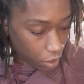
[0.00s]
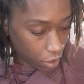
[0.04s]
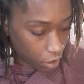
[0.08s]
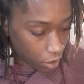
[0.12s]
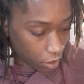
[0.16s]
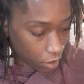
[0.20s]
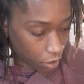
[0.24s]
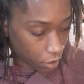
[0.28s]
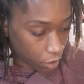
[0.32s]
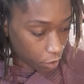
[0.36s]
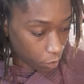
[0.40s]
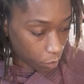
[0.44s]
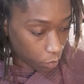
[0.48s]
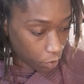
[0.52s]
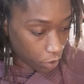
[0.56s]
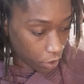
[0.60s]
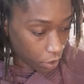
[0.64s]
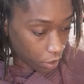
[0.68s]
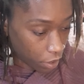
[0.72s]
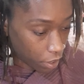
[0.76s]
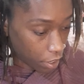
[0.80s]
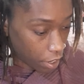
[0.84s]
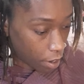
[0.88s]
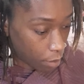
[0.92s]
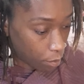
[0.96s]
Uh, could be
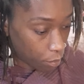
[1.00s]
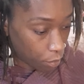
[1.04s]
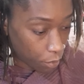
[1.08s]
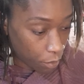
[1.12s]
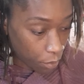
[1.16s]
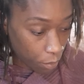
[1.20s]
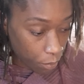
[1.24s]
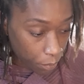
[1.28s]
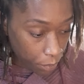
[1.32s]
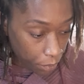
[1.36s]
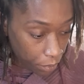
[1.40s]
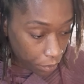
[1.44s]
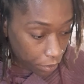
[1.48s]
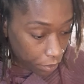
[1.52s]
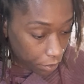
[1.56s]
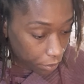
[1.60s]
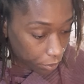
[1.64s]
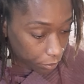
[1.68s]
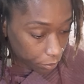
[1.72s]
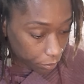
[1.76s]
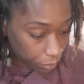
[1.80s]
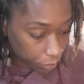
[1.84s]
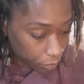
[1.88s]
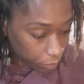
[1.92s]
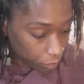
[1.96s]
a Capricorn.
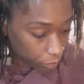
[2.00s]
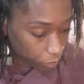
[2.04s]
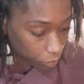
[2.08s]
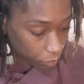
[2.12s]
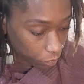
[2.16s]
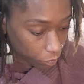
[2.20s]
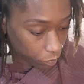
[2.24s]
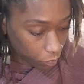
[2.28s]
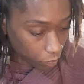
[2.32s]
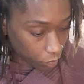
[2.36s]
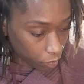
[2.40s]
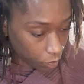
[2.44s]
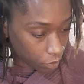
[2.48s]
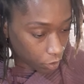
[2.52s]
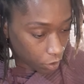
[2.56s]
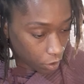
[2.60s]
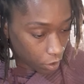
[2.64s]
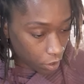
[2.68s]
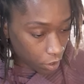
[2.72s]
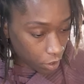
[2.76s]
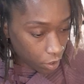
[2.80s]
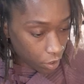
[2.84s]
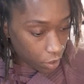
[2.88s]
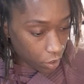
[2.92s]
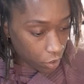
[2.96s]

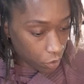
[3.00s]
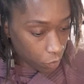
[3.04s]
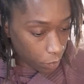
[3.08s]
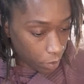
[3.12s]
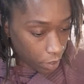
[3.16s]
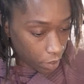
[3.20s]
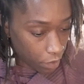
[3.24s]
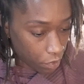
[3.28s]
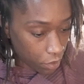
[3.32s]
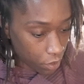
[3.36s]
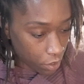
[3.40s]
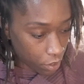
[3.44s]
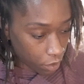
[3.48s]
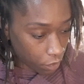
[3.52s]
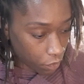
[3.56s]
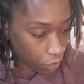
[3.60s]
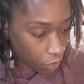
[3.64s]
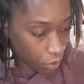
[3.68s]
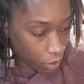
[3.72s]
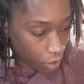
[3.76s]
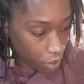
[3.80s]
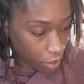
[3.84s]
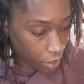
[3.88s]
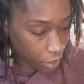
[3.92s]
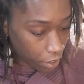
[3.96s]
Because we have the devil
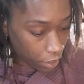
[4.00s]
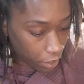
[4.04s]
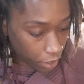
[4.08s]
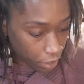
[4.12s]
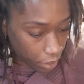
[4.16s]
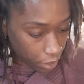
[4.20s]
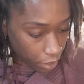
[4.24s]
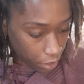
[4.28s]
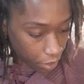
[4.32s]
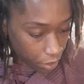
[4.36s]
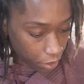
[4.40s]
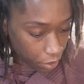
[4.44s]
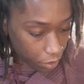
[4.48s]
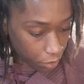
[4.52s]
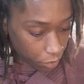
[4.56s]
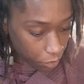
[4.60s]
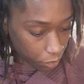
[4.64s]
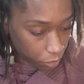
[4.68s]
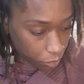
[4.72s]
card here.